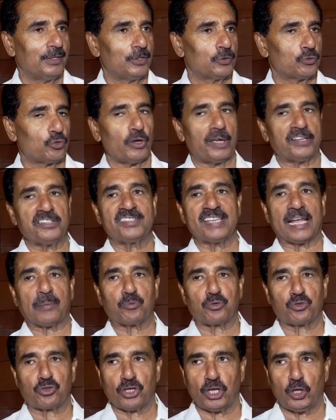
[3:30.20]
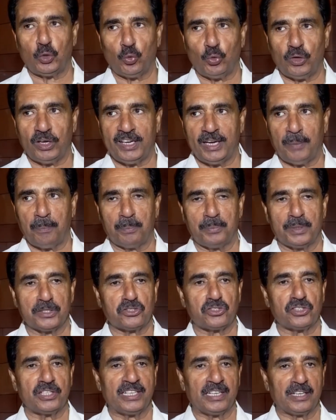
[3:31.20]
So it's absolutely a
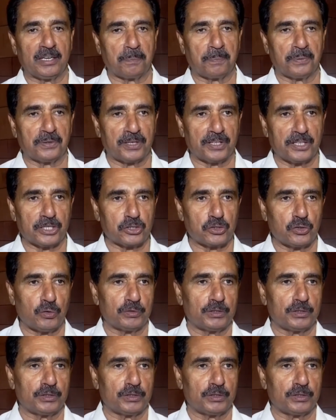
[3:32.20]
misinterpretation